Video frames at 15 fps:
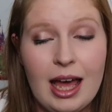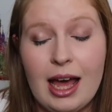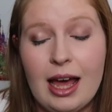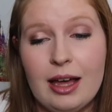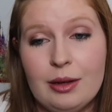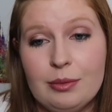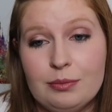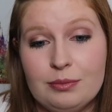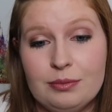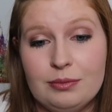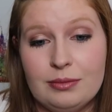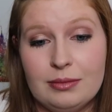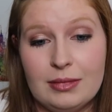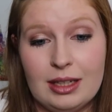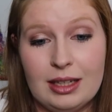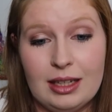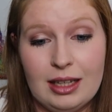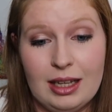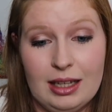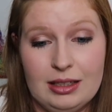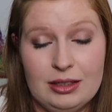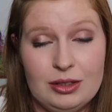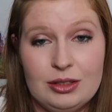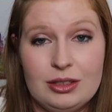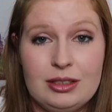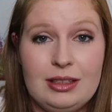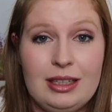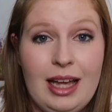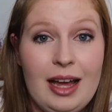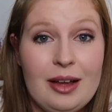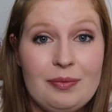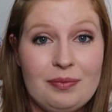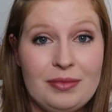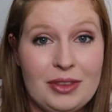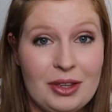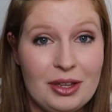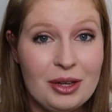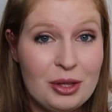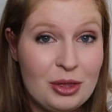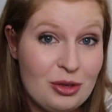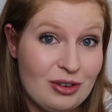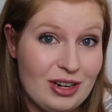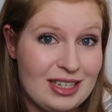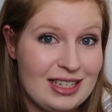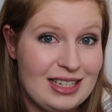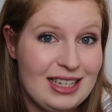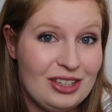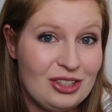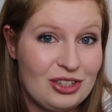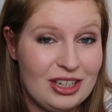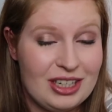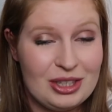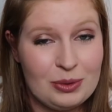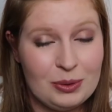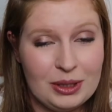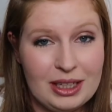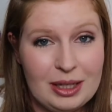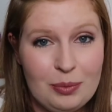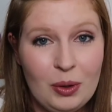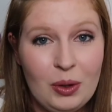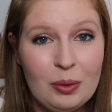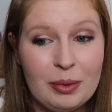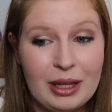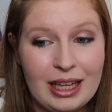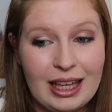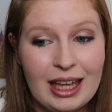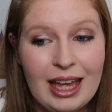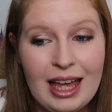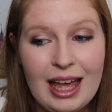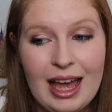And yeah, the rest is history. It's the one he bought me.